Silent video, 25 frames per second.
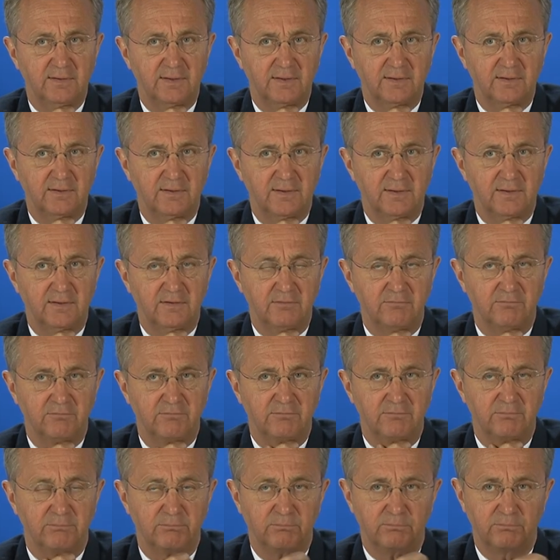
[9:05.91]
gave
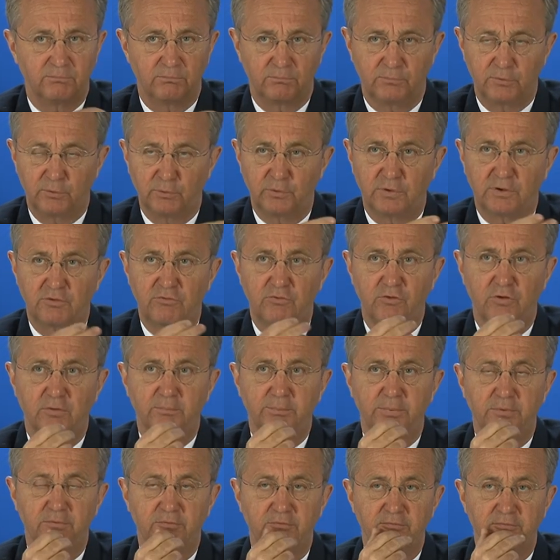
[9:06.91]
good
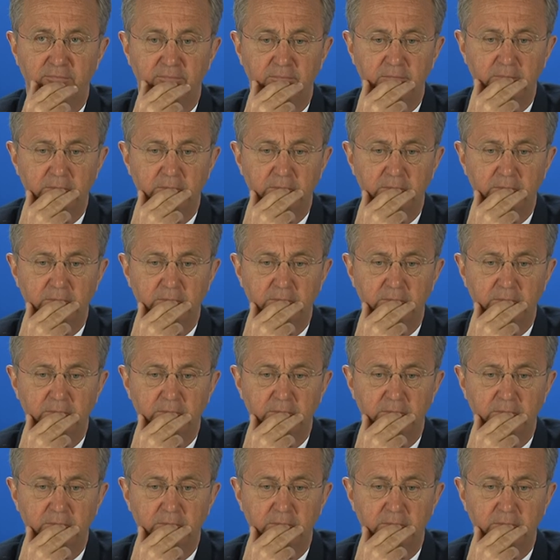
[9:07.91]
examples.